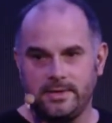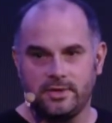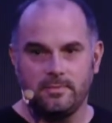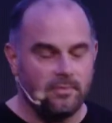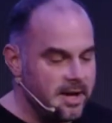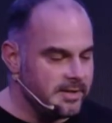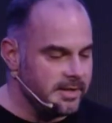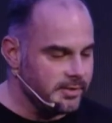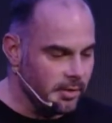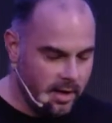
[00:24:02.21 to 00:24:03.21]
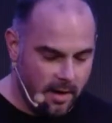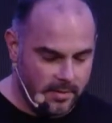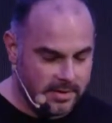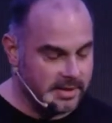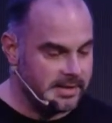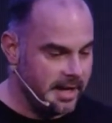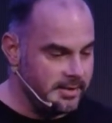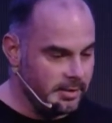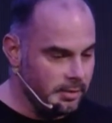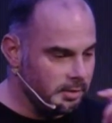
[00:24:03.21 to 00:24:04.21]
system, the reason it's not covered is they
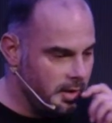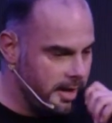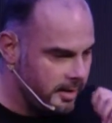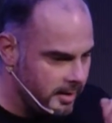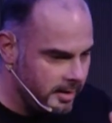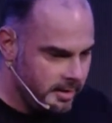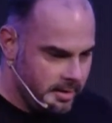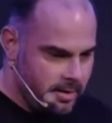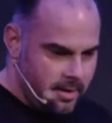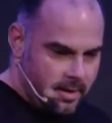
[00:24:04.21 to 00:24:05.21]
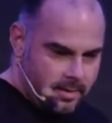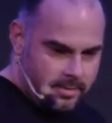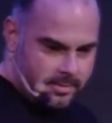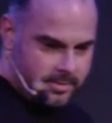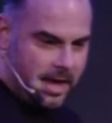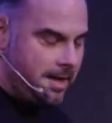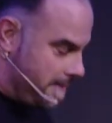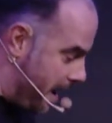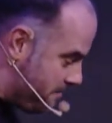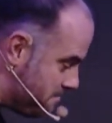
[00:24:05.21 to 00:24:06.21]
tend to look like
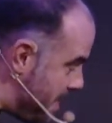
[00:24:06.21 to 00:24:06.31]
they have